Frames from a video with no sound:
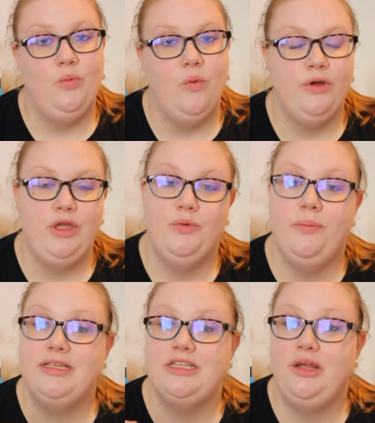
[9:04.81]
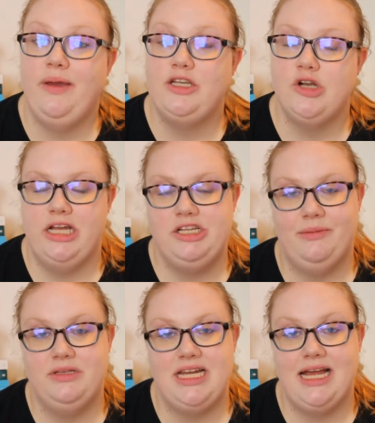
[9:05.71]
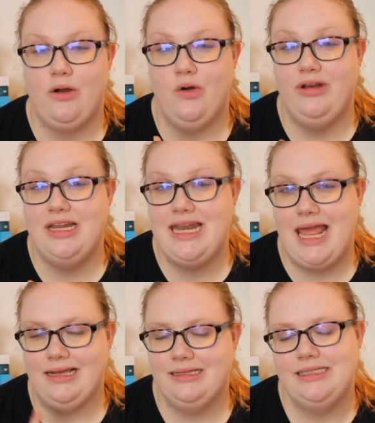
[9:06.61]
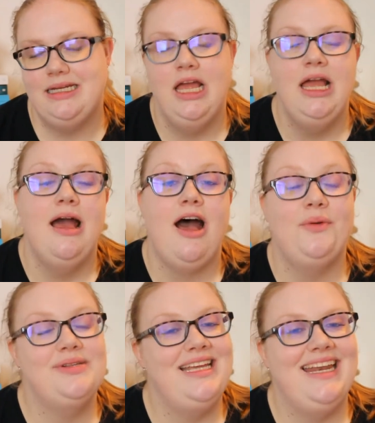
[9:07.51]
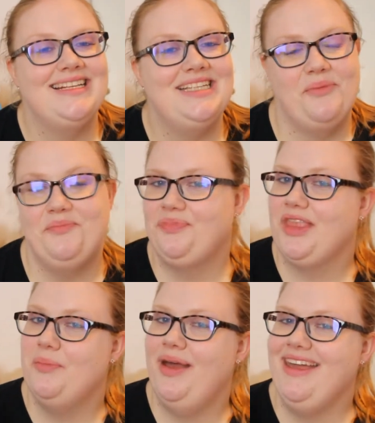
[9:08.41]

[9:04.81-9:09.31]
what you want me to do a try a chapter tag on next. I will see you next time. Bye